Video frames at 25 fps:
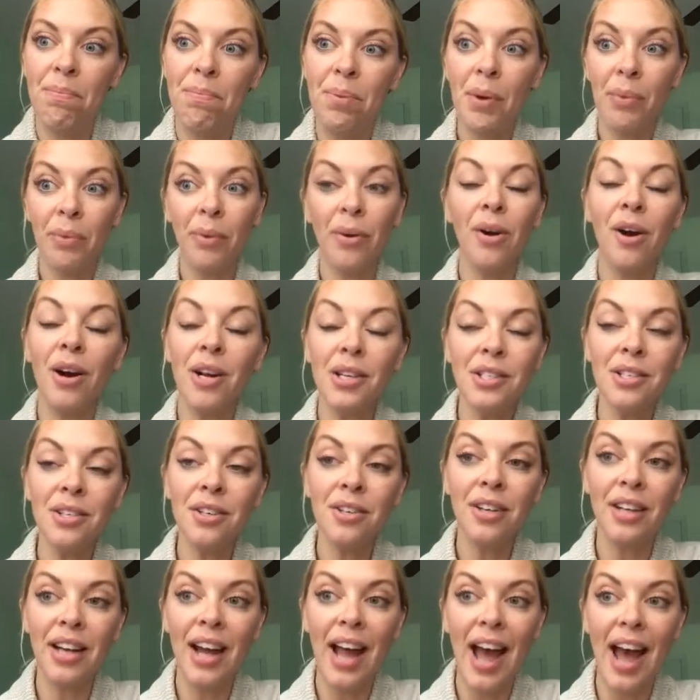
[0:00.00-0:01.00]
But we're also
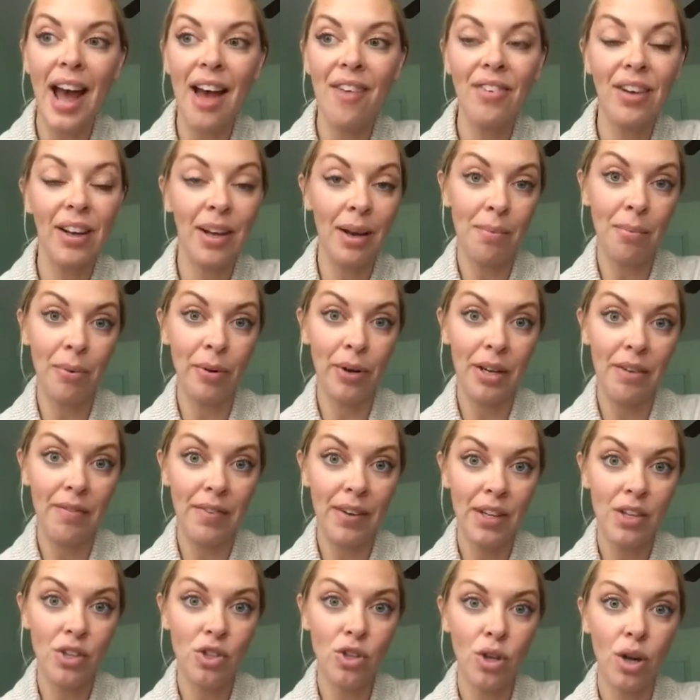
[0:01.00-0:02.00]
going to have like a brief
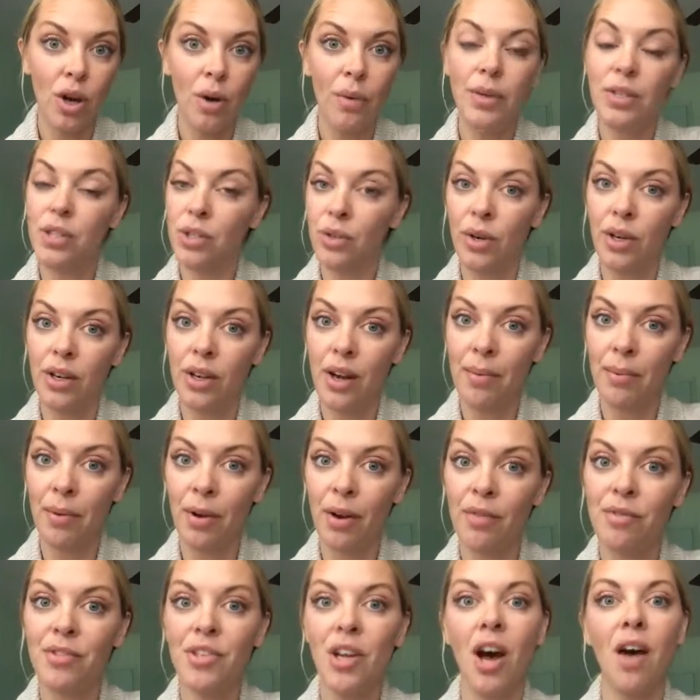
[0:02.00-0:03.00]
intro into a number
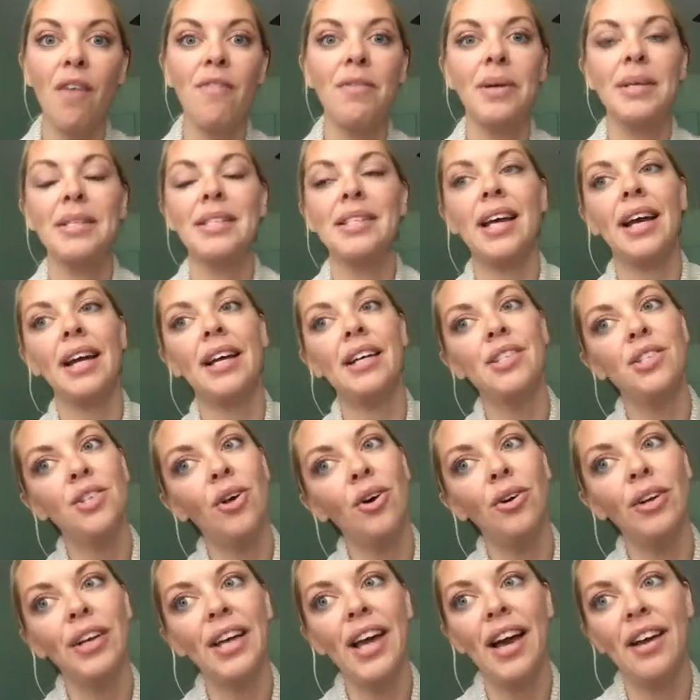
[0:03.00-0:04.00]
of topics like
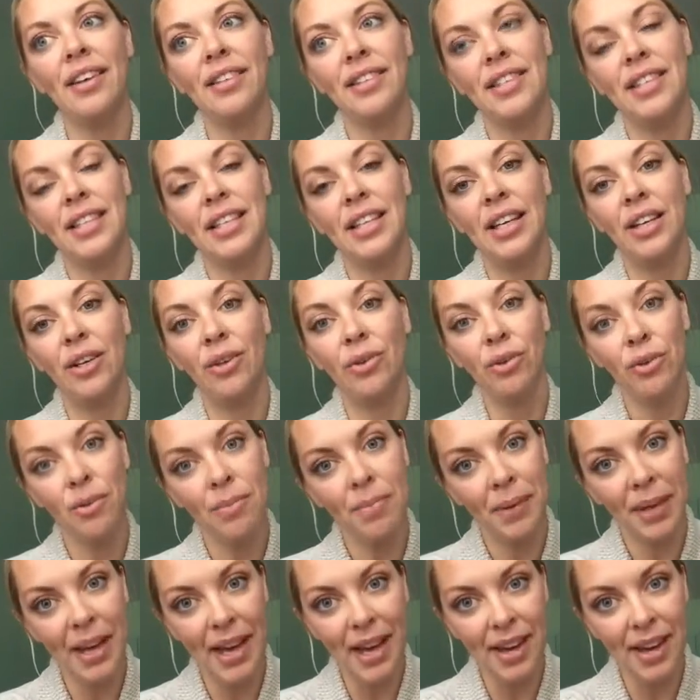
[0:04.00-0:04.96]
adult counseling, group